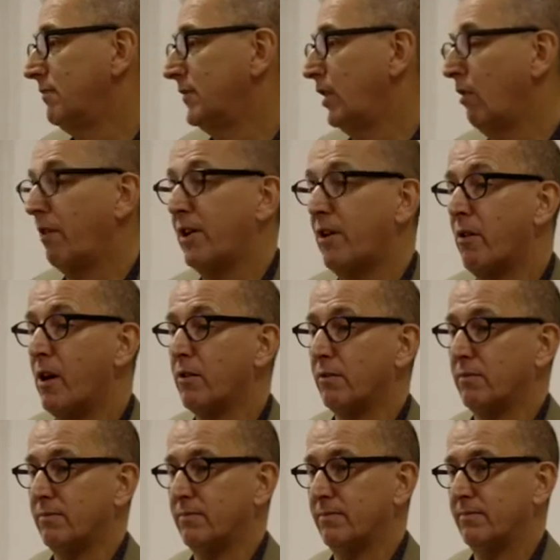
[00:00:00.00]
you're on your own.
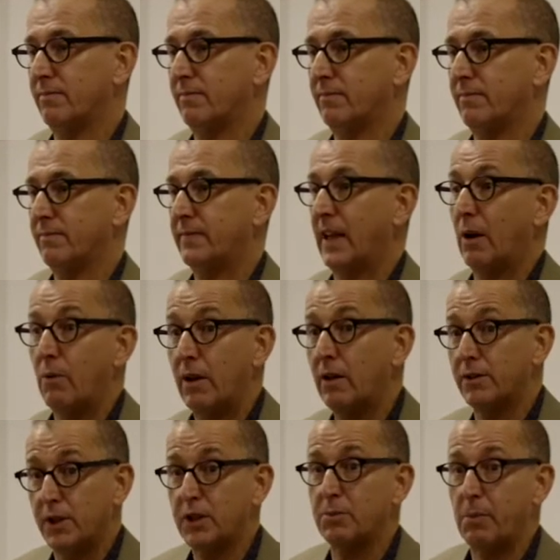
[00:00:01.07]
They will
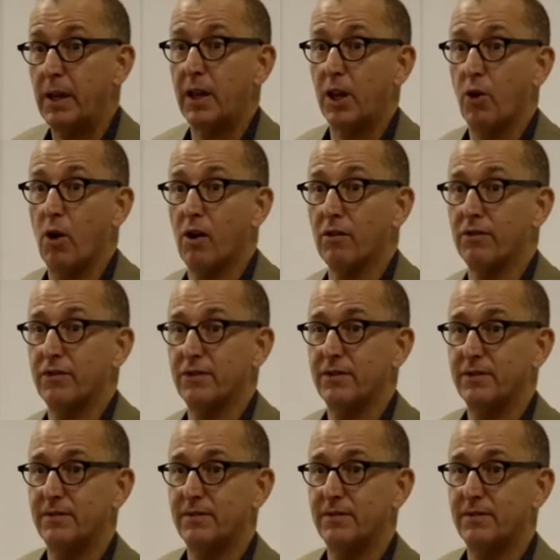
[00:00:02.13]
just pick you off.